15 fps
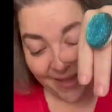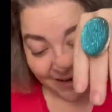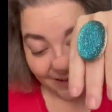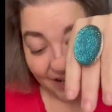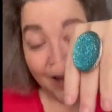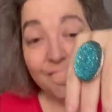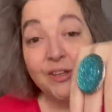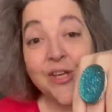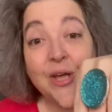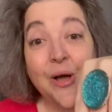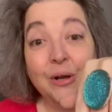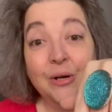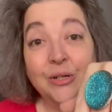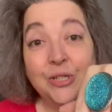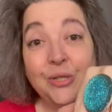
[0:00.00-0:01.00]
Love the
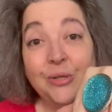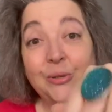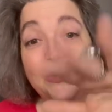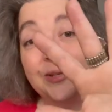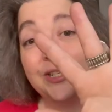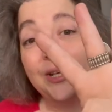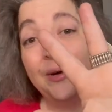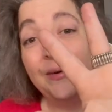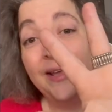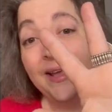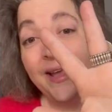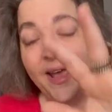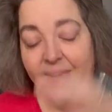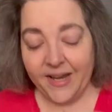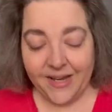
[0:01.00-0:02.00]
color too. So,
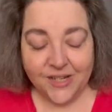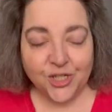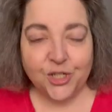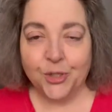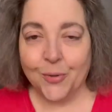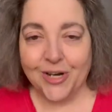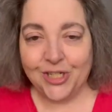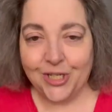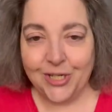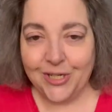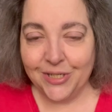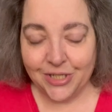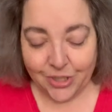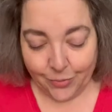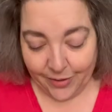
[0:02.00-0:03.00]
and it is
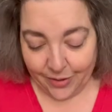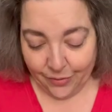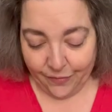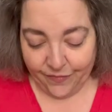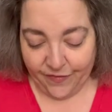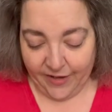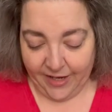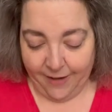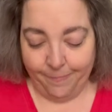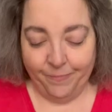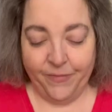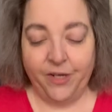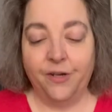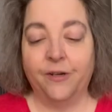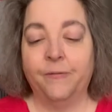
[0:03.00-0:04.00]
stretchy, so it'll fit,
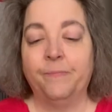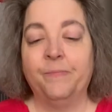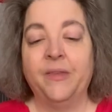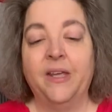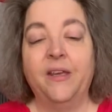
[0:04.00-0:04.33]
you know,